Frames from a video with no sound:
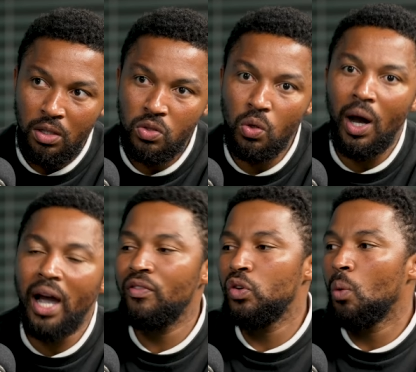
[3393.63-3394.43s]
So
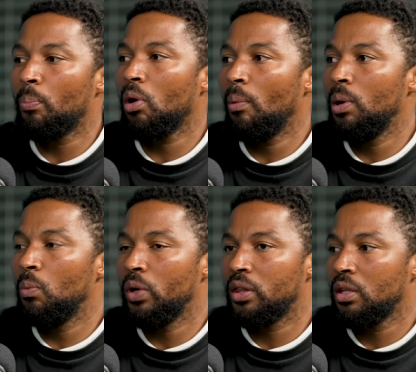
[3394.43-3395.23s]
I have no
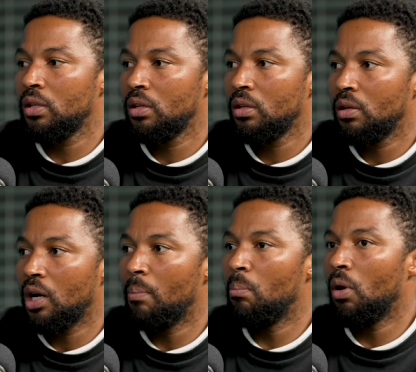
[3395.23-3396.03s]
problem with
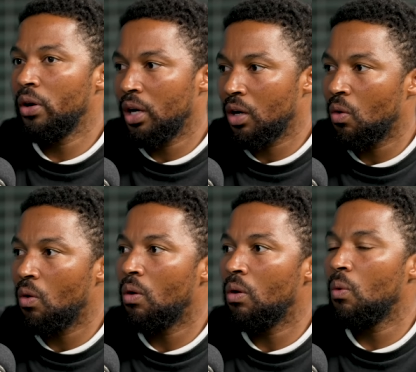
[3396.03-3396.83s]
a monarch
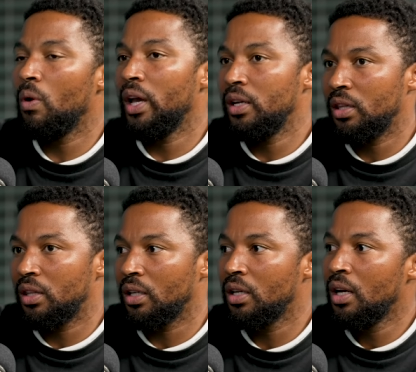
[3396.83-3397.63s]
or
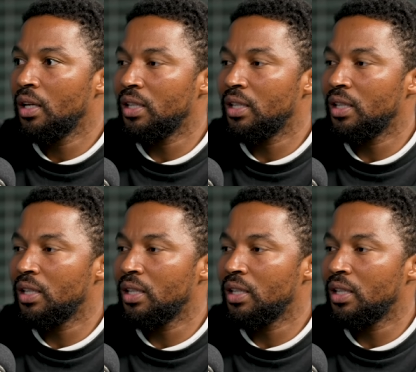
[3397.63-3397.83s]
anything